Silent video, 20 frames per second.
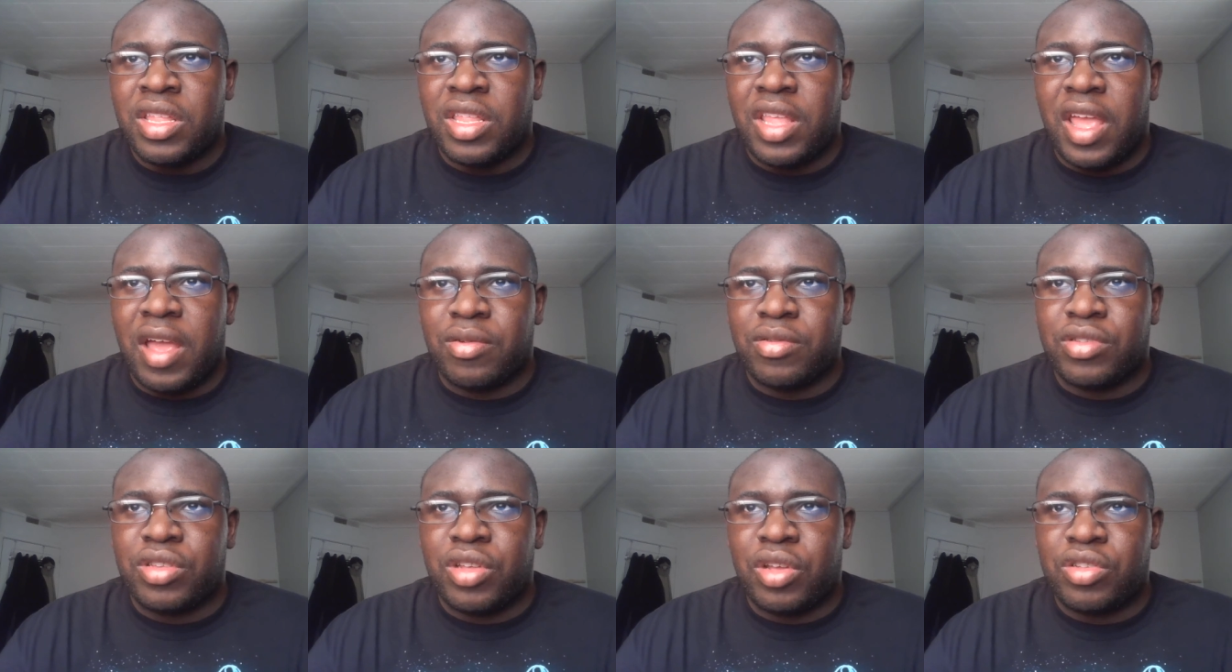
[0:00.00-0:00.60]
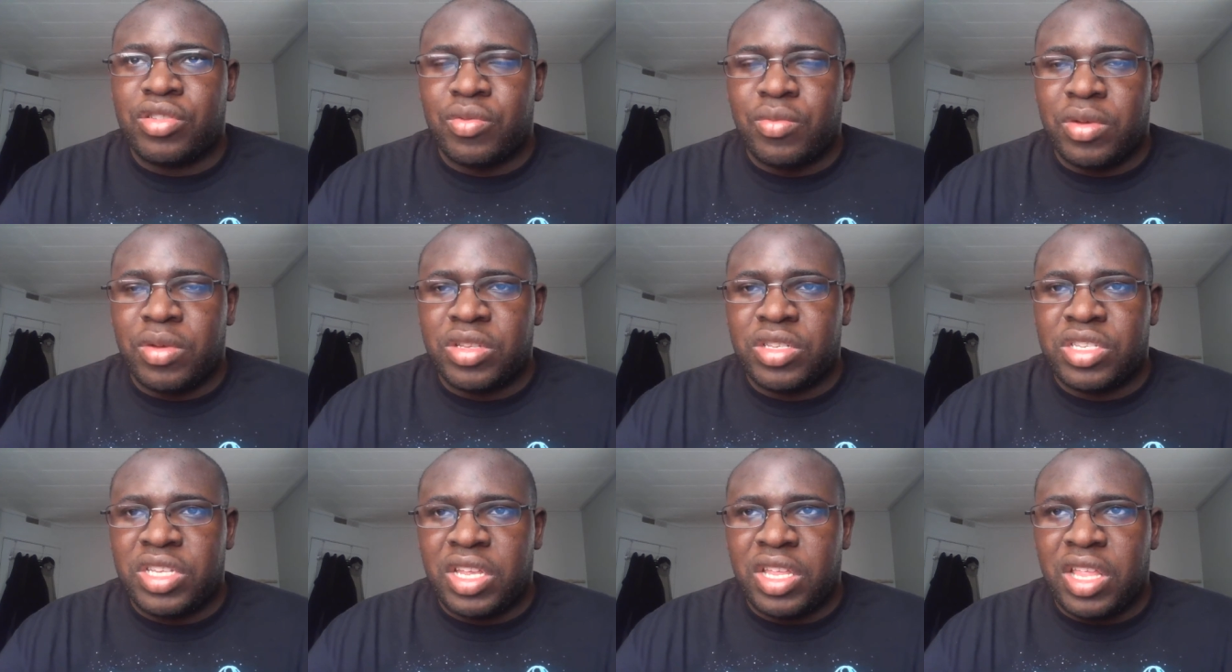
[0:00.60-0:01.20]
that was also
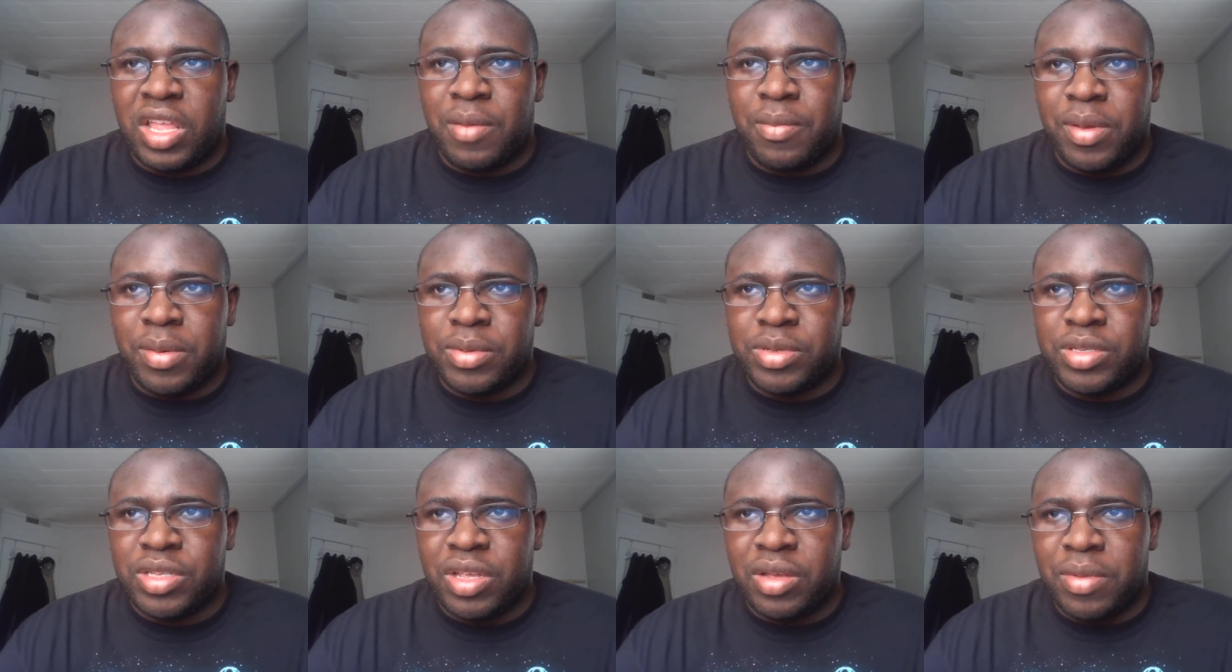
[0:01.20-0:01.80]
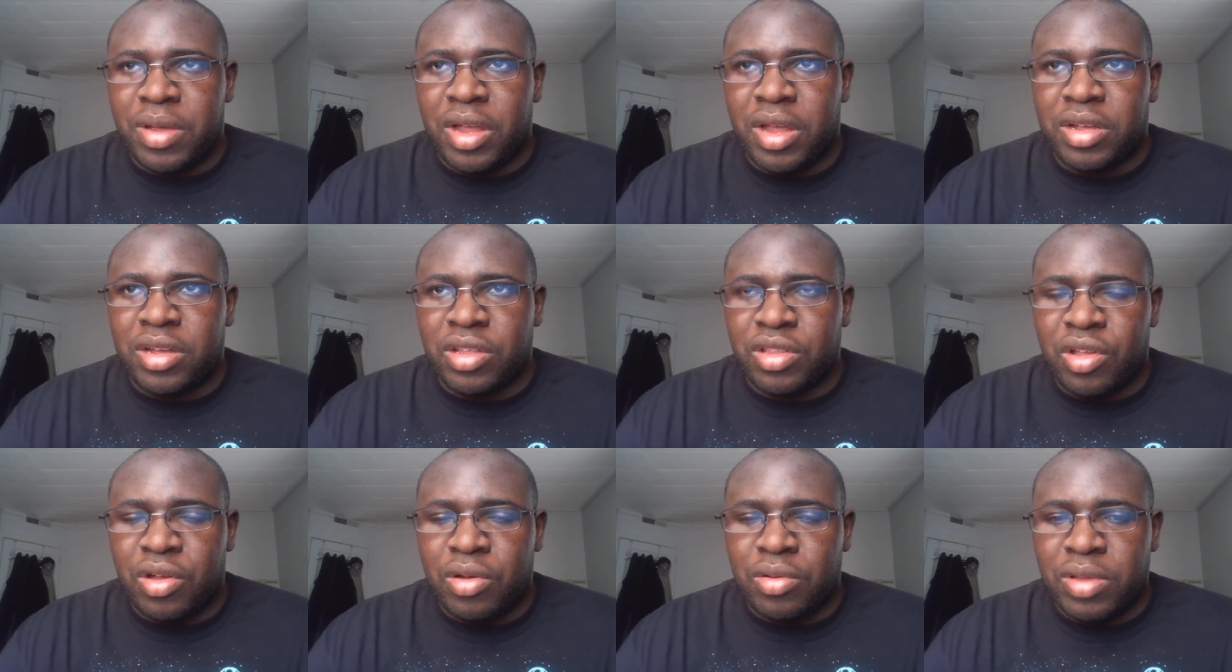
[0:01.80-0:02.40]
once seen on BBC America,
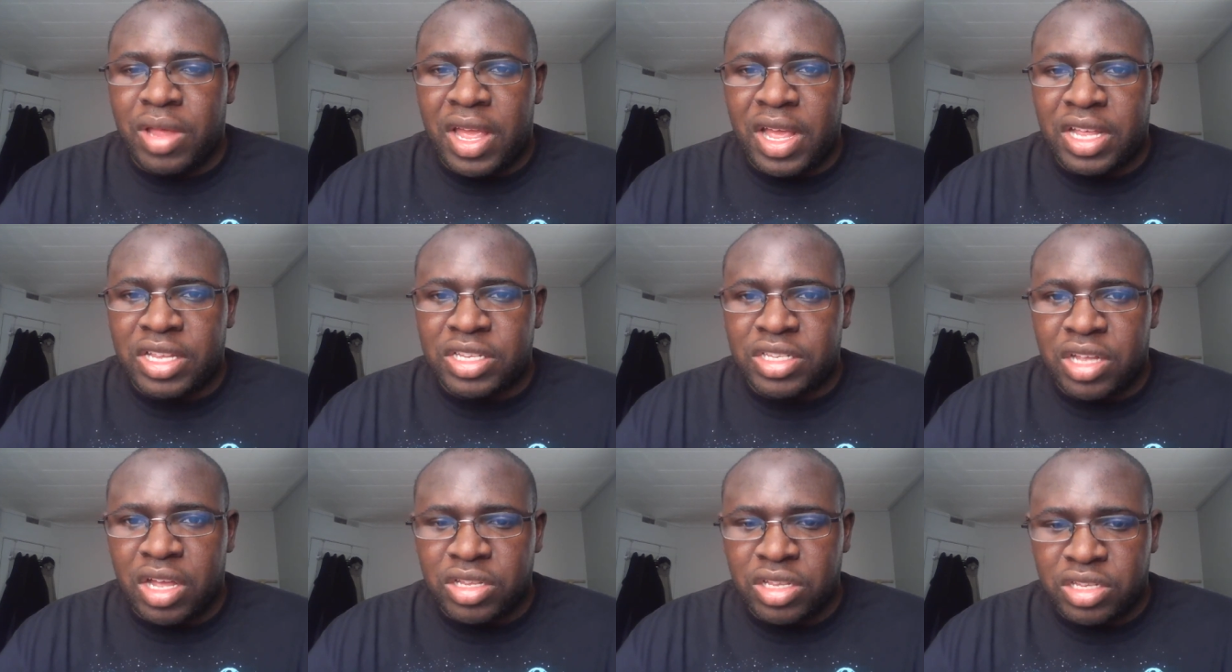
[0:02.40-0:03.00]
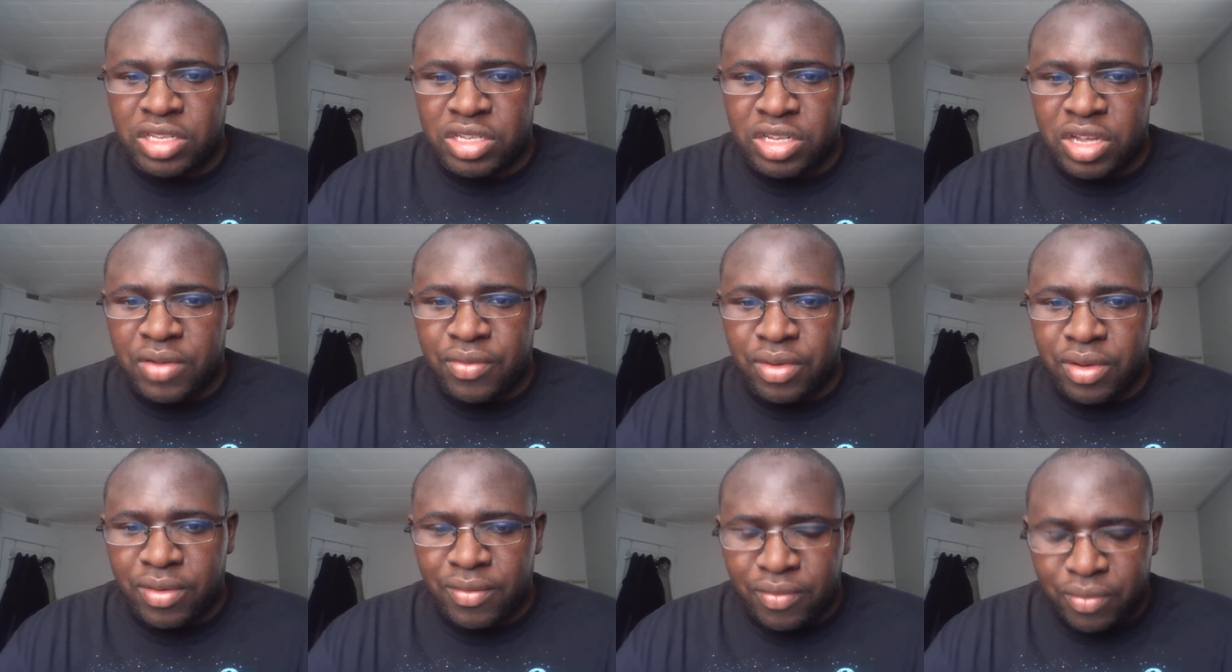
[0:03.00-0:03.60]
known as A
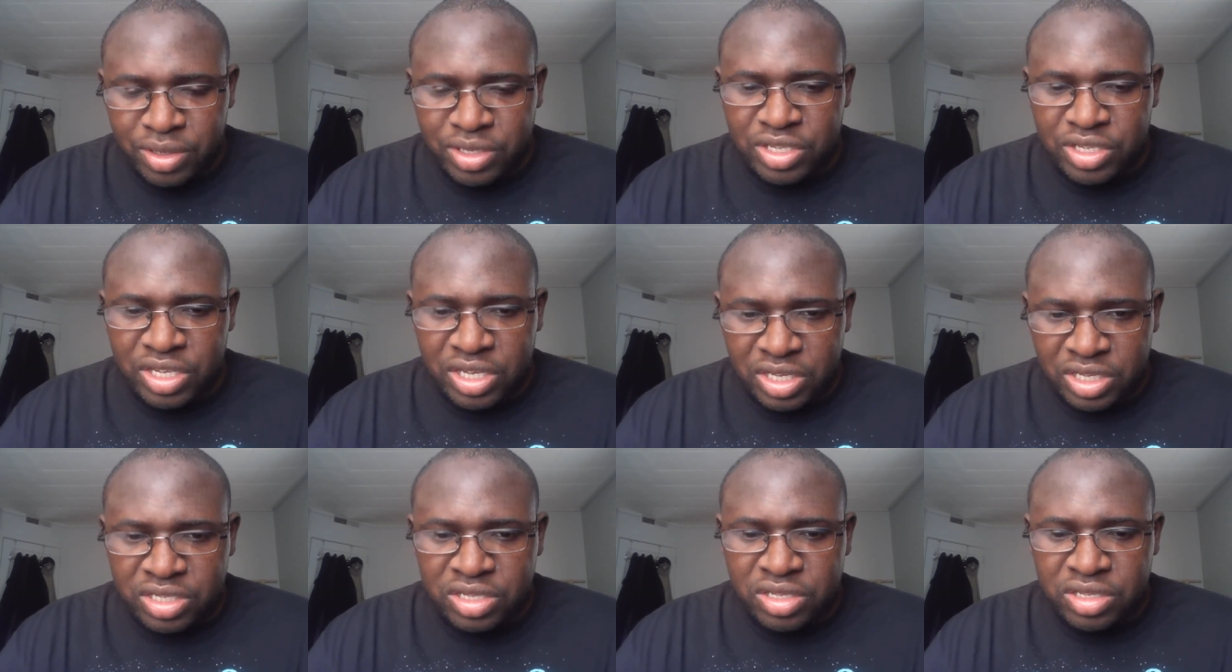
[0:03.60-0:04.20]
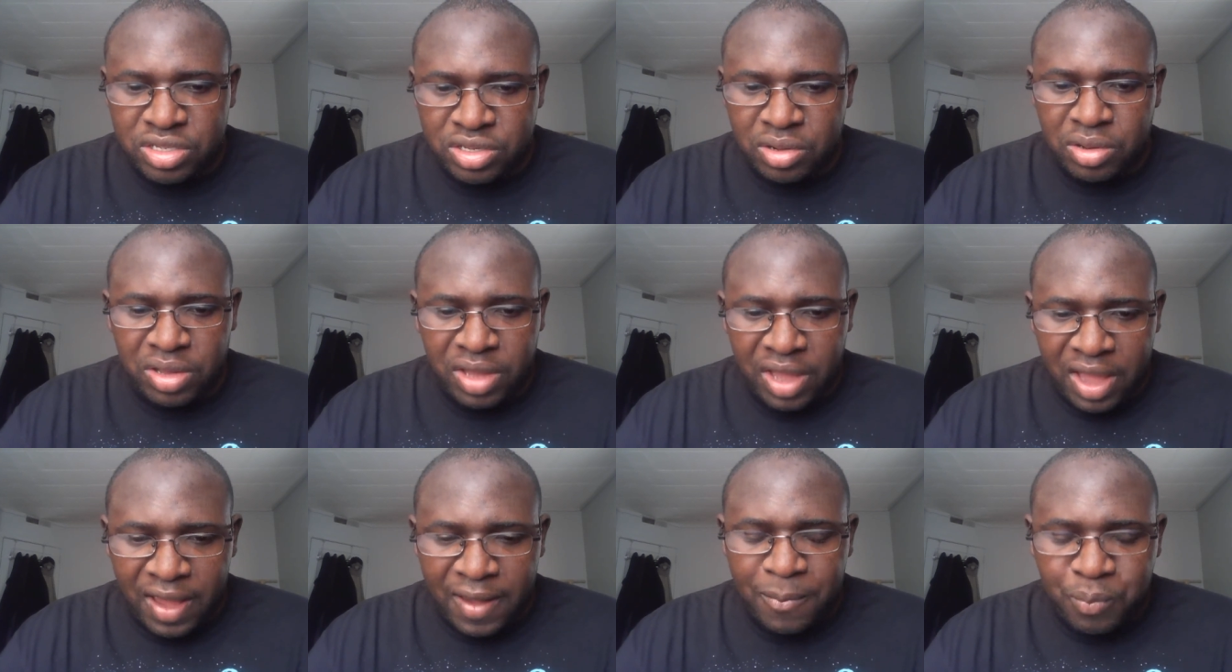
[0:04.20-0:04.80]
Discovery of Witches. So
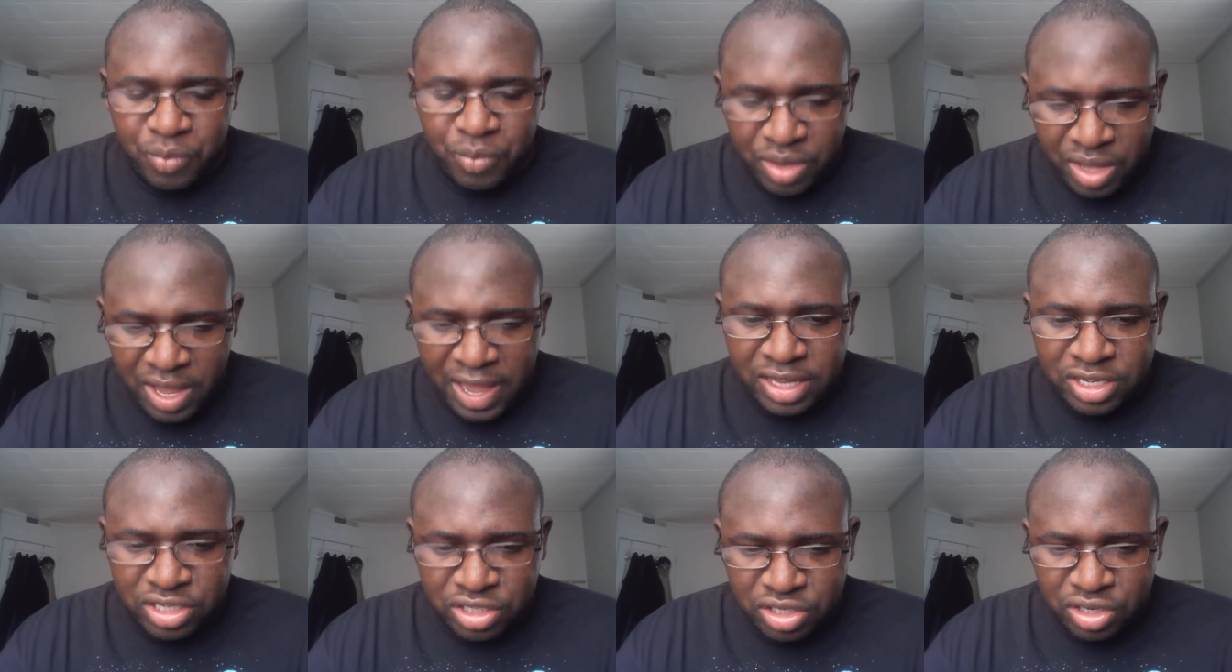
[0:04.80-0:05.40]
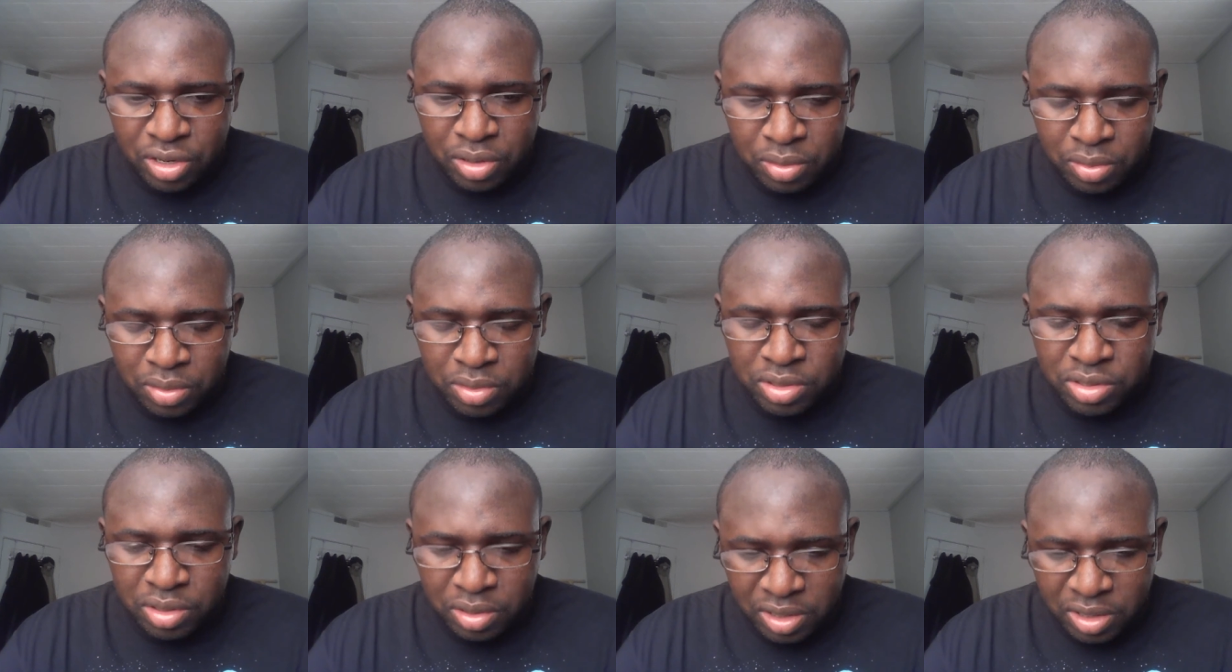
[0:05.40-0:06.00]
yeah, that show.
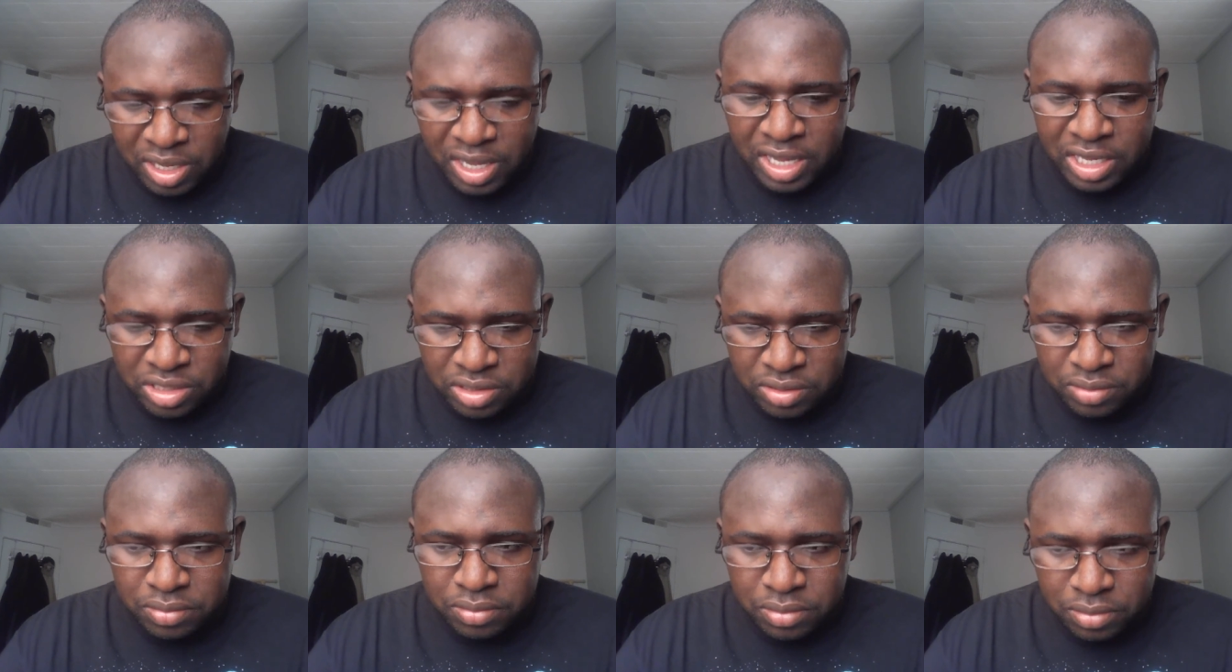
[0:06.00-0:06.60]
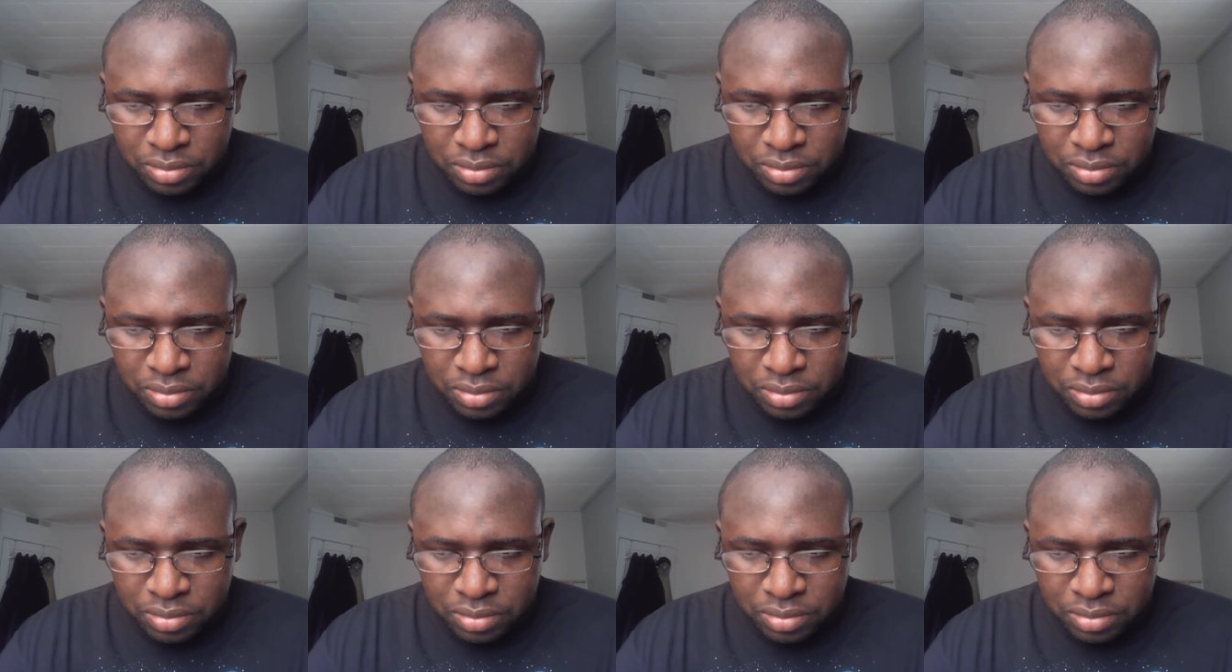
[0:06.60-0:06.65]
So yes.